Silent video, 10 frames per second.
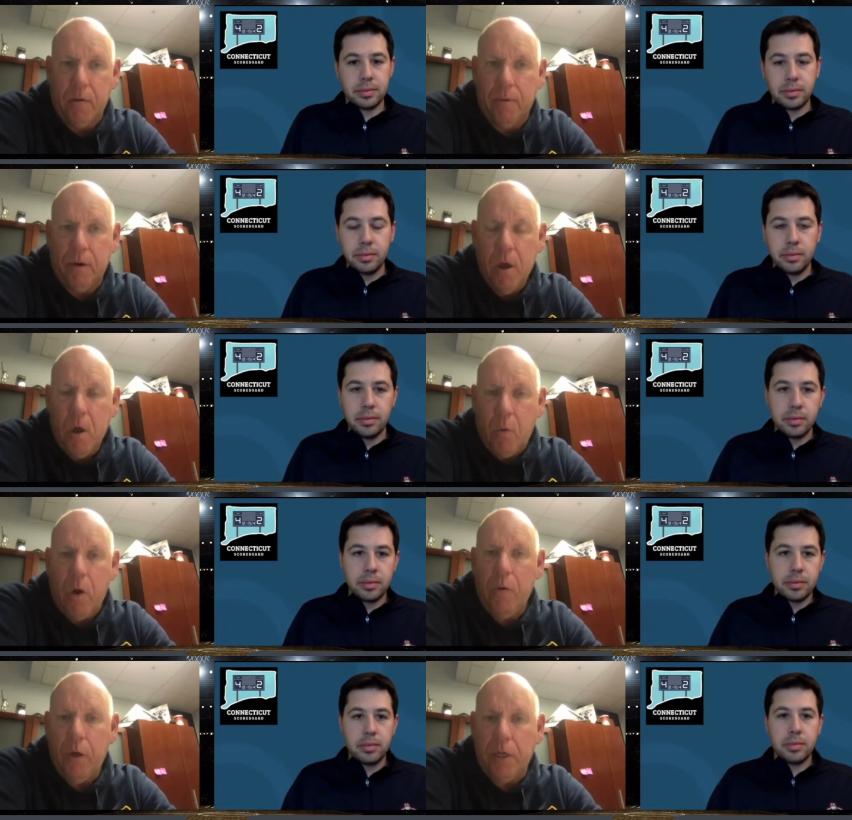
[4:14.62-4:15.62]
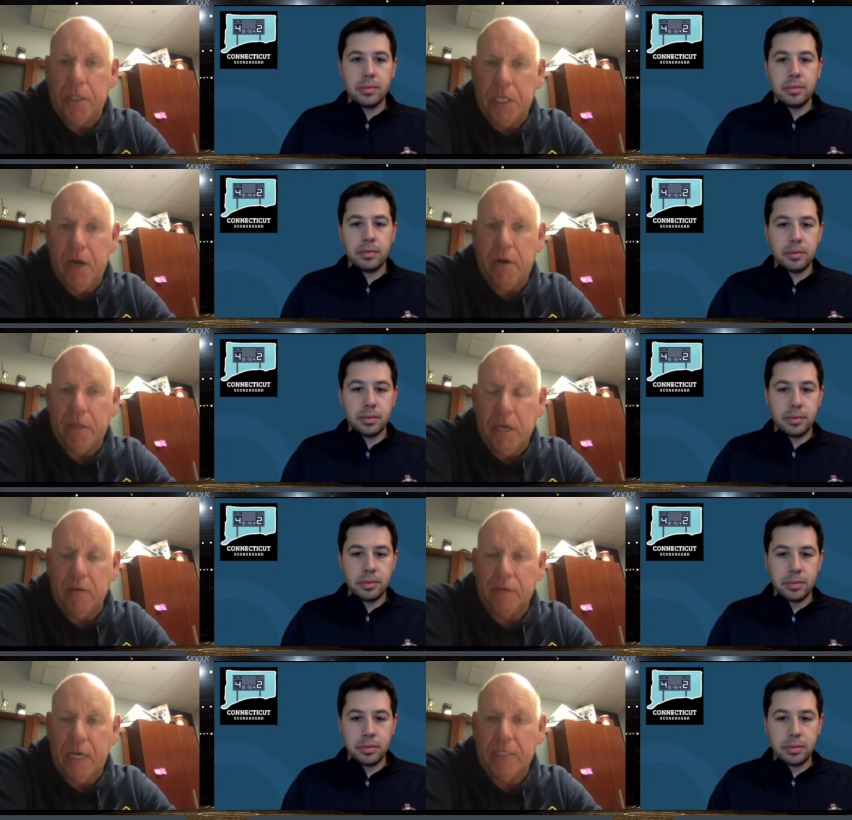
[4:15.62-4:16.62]
Speaker 1: but we really see
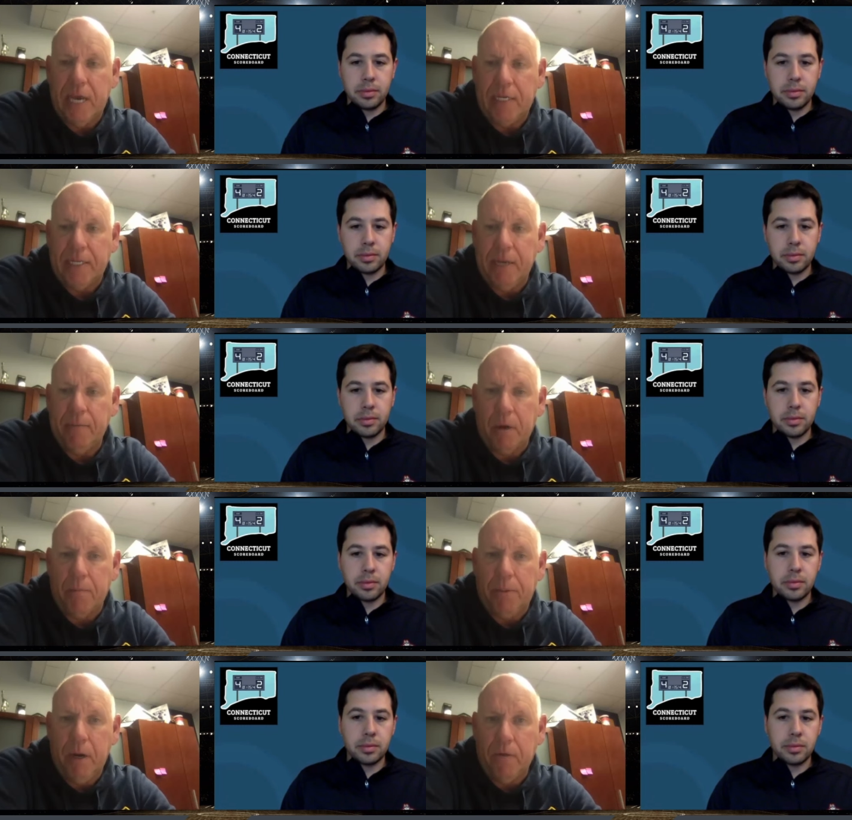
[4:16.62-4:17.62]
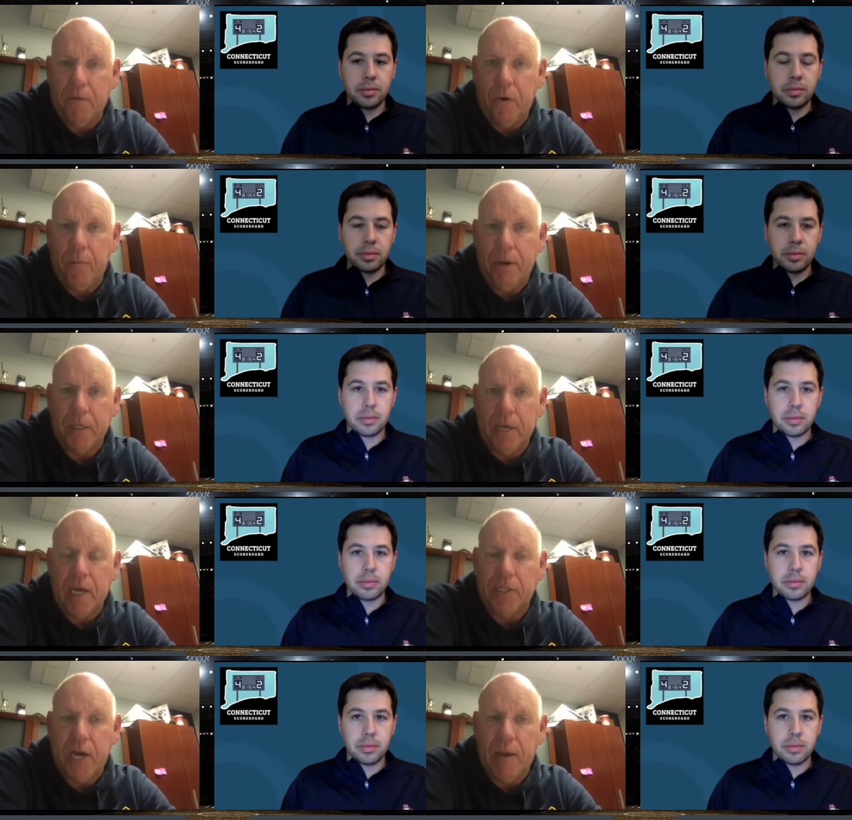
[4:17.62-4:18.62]
ourselves as that team competing for a Big
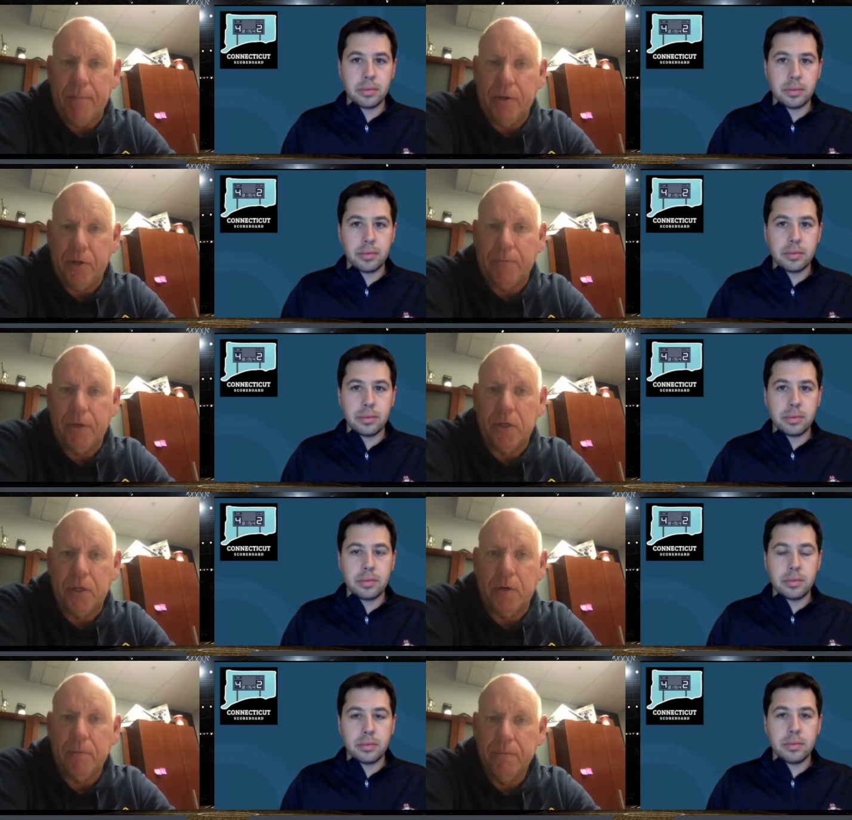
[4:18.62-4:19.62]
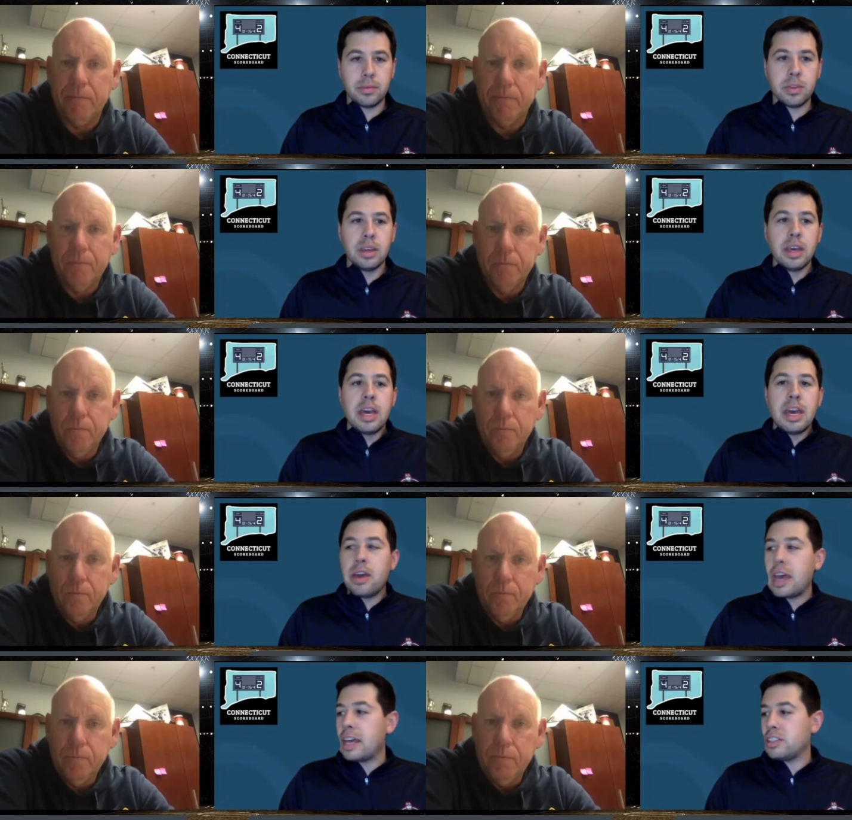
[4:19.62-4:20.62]
Sky championship this year.
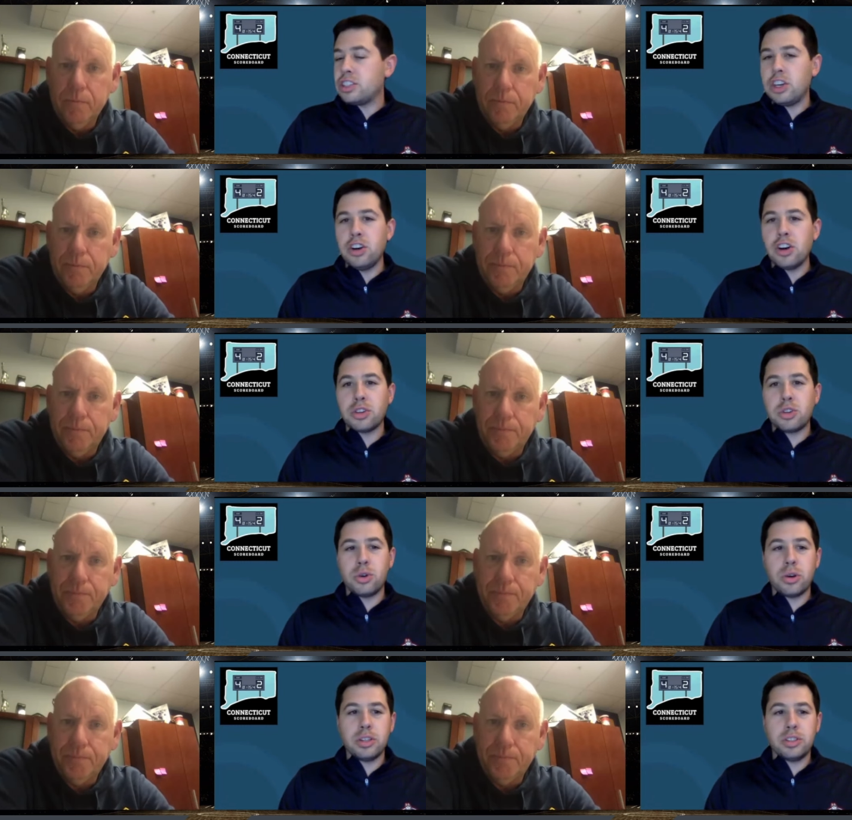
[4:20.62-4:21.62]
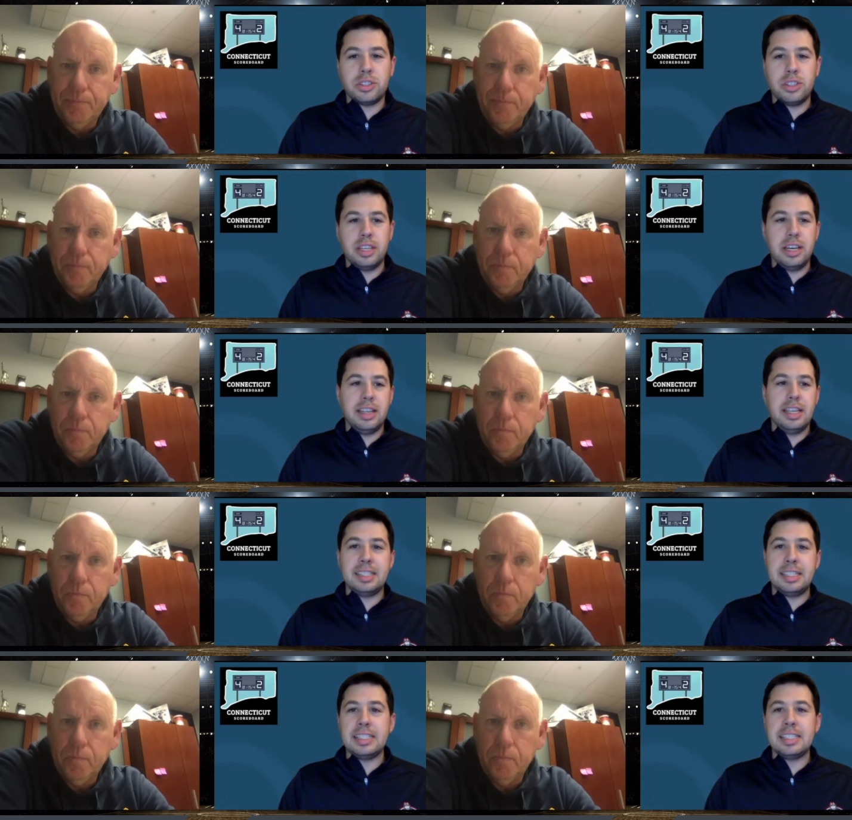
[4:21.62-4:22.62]
Speaker 2: As you look towards the, the
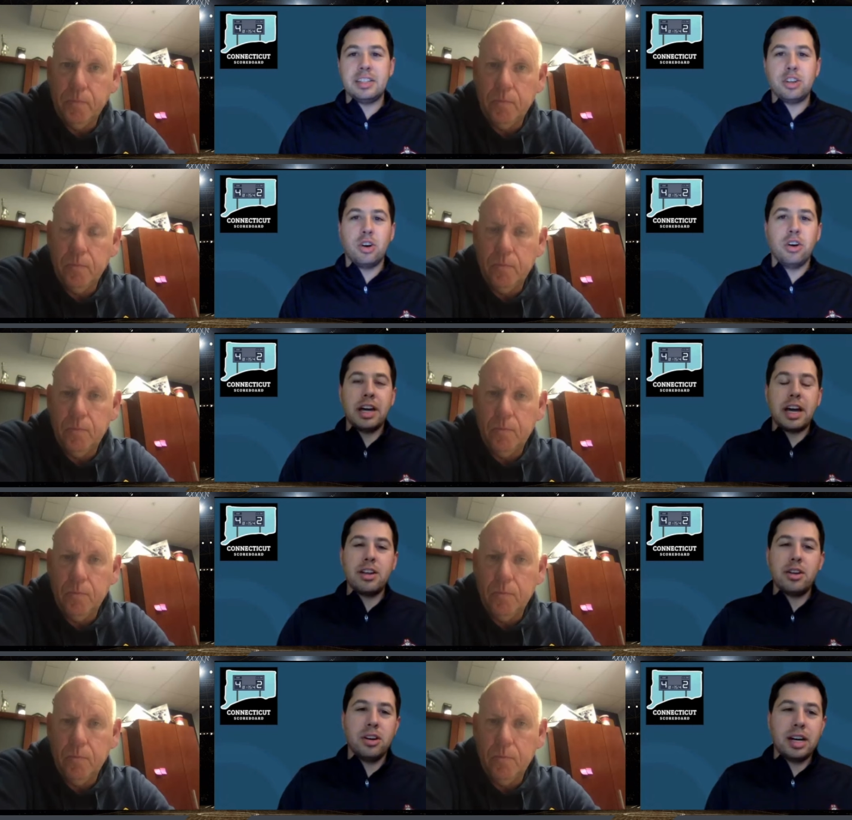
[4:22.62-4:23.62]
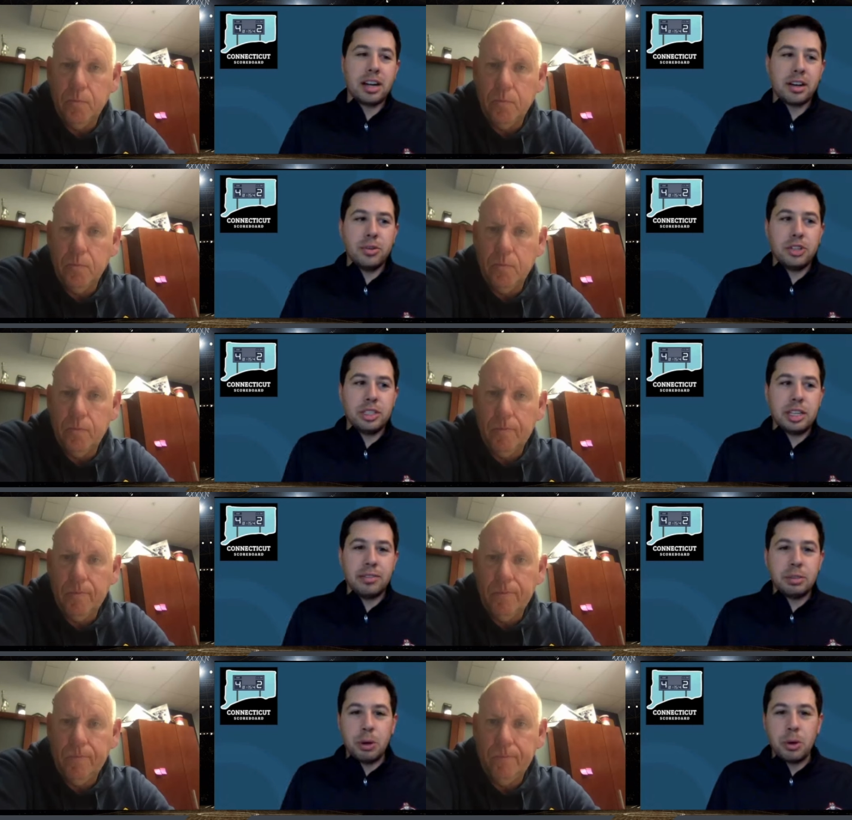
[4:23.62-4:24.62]
season as a whole, I, I know a lot of coaches that
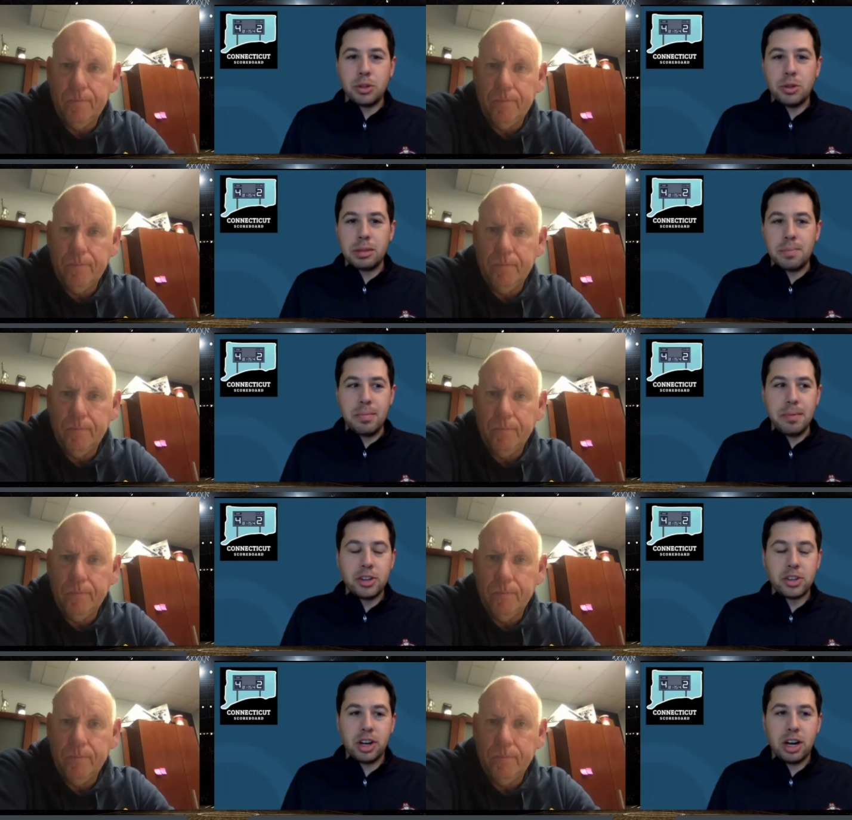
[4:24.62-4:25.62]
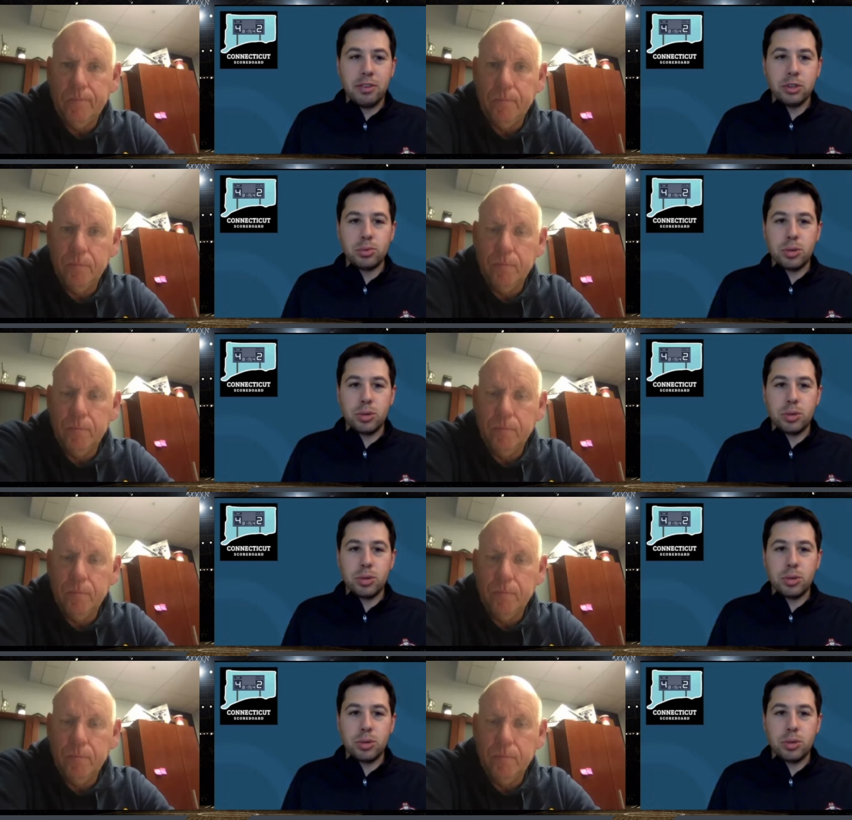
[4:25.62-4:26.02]
I've spoken to at the mid major levels